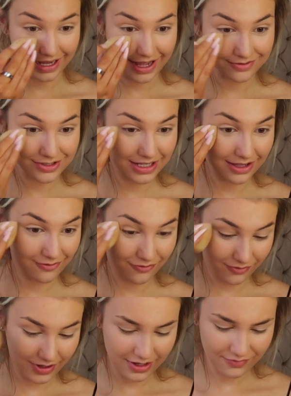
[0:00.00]
like I've done it like
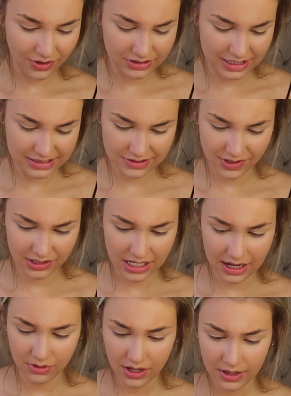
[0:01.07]
3 or 4 days in a row
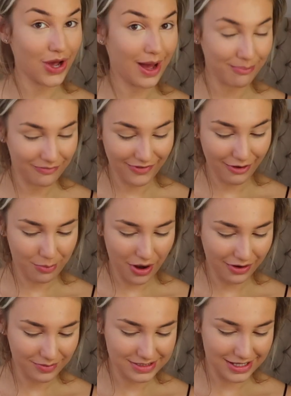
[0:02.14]
now. So I'm very
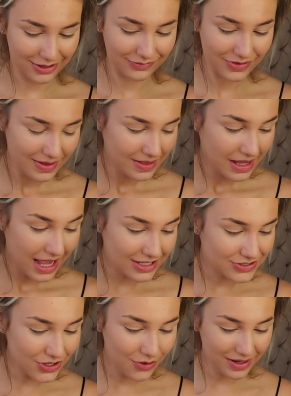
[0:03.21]
proud of myself.
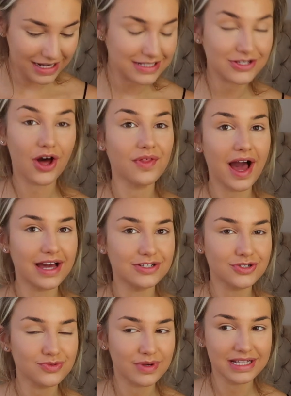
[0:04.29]
So when I saw that, it
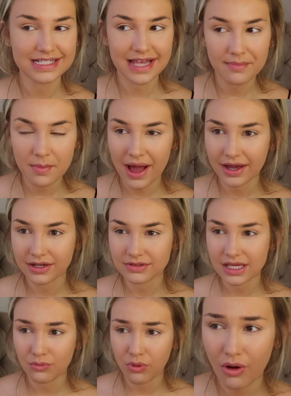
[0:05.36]
just really set me back, and I
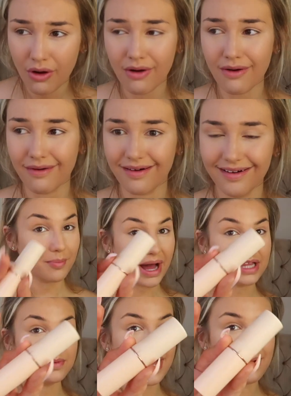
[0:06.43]
was like, what?
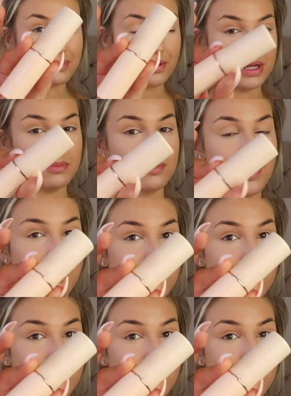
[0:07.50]
By the way, I'm going in with my